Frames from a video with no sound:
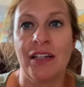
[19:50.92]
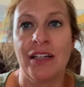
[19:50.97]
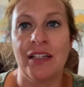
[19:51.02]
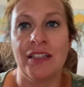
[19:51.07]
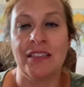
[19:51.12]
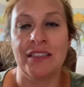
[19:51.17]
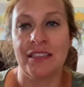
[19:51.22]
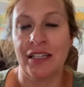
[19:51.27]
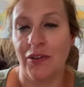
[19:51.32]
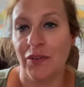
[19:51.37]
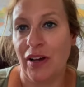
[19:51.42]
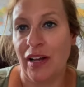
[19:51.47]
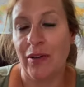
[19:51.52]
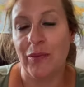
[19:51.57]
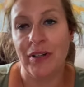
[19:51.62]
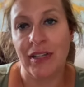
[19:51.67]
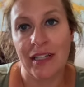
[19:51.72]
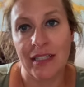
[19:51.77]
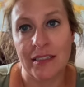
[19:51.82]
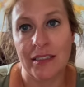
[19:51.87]
So I
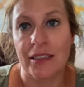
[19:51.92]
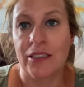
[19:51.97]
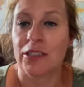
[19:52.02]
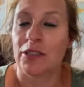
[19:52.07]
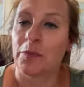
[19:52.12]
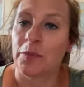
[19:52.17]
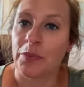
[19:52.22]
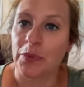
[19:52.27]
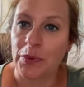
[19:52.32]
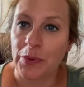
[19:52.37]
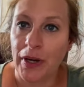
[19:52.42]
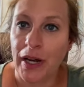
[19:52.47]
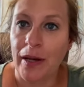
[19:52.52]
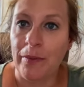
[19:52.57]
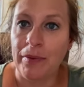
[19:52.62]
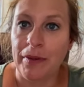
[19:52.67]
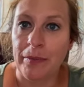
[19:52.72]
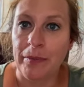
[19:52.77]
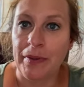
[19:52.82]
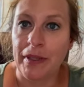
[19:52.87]
realized I should
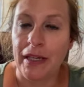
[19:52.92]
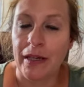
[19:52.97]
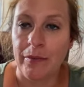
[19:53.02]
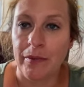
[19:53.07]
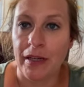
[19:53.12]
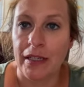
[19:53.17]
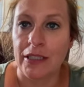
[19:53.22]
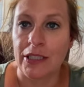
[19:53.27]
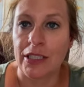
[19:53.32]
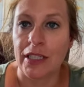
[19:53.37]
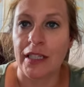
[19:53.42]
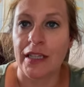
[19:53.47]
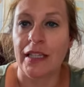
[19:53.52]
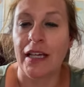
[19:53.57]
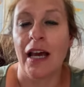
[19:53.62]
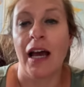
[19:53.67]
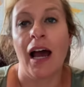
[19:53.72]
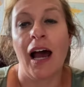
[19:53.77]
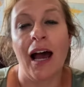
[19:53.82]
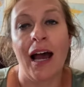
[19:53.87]
probably mention
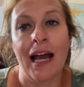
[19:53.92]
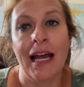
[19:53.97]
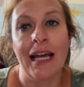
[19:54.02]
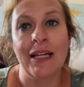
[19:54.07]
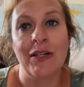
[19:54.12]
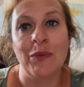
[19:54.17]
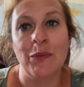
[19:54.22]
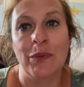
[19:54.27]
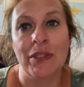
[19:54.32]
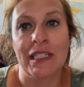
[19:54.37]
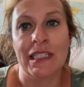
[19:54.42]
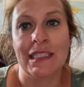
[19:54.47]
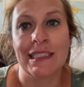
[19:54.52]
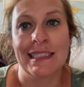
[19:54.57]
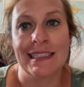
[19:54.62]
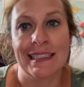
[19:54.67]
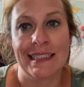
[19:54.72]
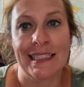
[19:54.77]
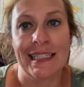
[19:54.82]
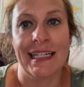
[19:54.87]
that I will
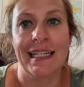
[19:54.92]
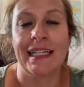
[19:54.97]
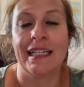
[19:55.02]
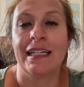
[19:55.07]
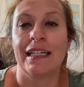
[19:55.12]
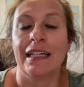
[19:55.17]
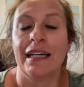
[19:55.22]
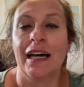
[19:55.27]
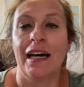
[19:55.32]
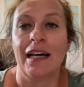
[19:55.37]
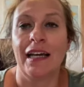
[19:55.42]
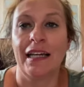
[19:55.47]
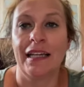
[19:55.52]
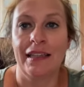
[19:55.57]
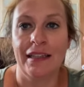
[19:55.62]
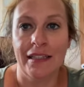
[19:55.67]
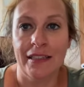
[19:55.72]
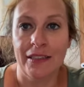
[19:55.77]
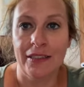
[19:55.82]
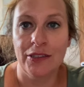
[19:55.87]
link in
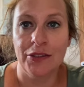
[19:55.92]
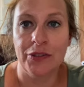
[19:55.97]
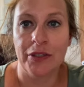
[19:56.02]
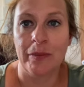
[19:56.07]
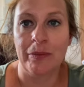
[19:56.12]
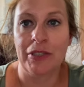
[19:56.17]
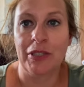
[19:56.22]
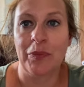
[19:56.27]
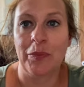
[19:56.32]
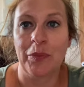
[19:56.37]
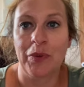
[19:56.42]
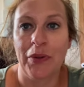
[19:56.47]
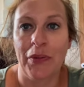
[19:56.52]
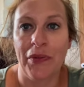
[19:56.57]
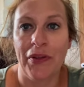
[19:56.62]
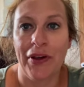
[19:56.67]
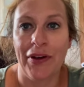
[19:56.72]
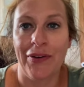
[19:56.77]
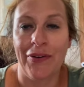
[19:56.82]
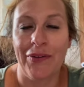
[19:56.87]
the description
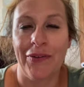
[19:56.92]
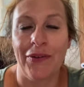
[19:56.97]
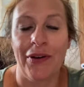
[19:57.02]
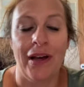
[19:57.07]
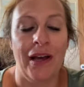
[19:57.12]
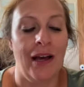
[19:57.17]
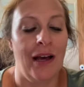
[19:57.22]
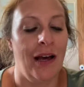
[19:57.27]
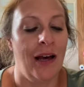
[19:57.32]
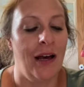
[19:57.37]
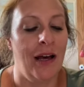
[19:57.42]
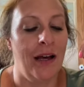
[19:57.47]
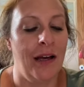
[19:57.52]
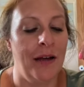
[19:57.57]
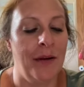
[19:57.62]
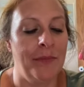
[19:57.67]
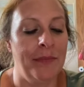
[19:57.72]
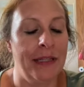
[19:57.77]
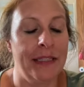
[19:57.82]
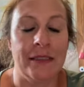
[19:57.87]
below
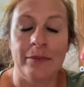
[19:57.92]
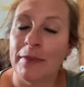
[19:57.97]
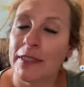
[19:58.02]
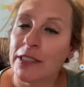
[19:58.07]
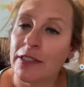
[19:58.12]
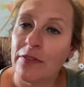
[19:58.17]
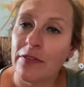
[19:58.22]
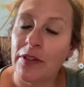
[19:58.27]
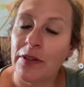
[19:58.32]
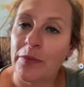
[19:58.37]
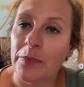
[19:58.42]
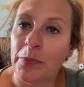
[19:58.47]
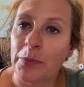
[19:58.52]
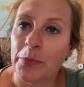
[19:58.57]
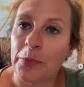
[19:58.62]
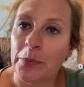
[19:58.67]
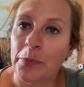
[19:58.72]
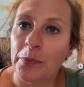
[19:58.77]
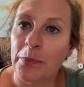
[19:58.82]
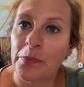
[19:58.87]
as much of the
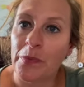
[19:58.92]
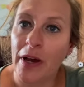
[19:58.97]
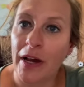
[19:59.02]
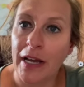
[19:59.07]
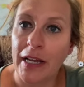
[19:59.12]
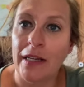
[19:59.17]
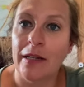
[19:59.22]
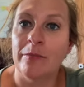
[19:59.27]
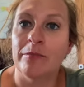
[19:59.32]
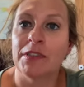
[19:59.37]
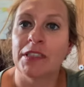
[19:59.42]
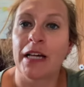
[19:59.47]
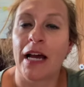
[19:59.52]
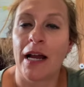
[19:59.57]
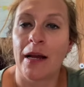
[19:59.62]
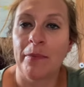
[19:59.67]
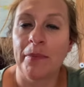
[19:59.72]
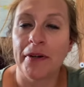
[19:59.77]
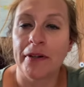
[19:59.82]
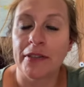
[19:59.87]
items
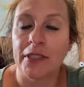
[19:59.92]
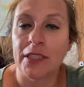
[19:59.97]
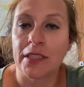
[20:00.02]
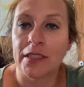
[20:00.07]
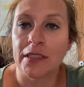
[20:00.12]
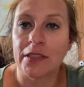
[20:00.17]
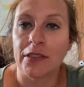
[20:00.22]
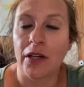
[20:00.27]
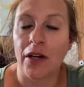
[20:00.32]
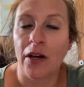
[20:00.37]
I purchased